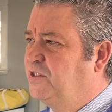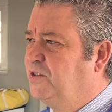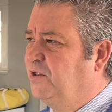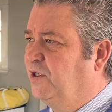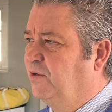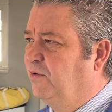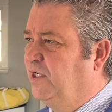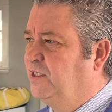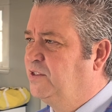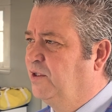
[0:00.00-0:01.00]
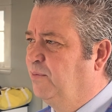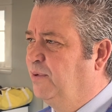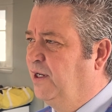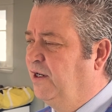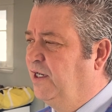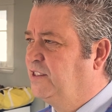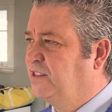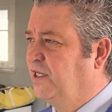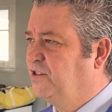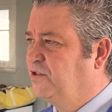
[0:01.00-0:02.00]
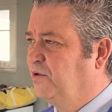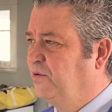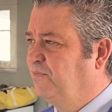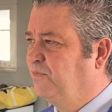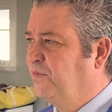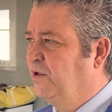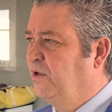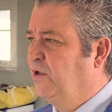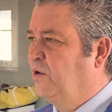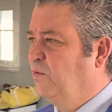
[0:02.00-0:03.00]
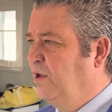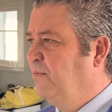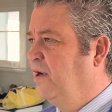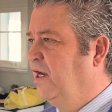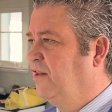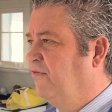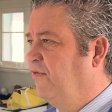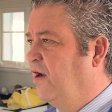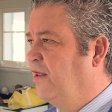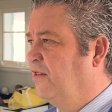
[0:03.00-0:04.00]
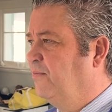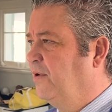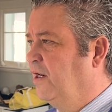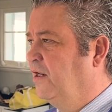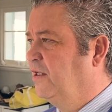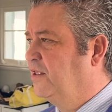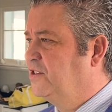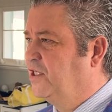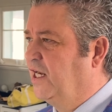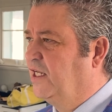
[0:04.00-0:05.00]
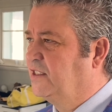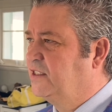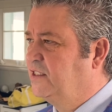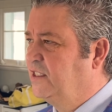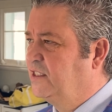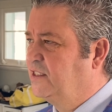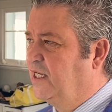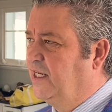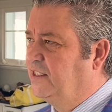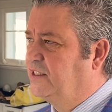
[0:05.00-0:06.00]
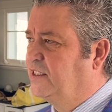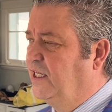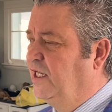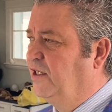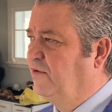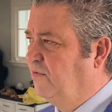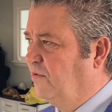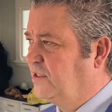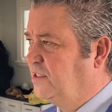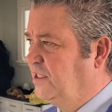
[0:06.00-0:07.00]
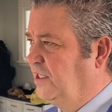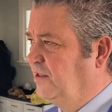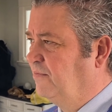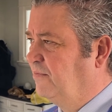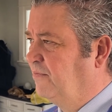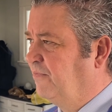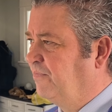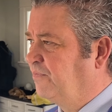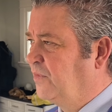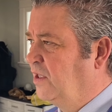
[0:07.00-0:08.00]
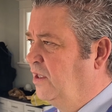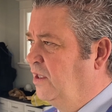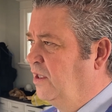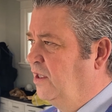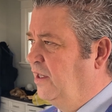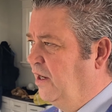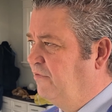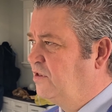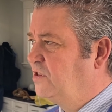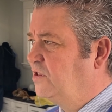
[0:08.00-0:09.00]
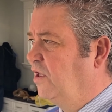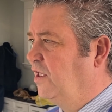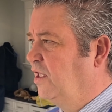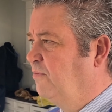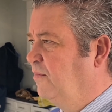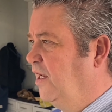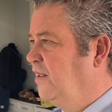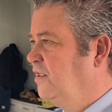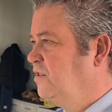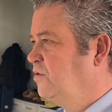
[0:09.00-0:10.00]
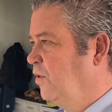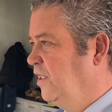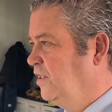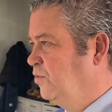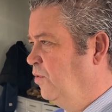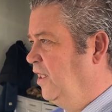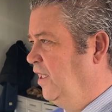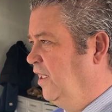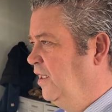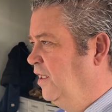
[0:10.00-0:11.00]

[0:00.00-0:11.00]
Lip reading: to agree to a parenting schedule whereby the father parented the child 6 nights out of 14. However, starting in May 2020,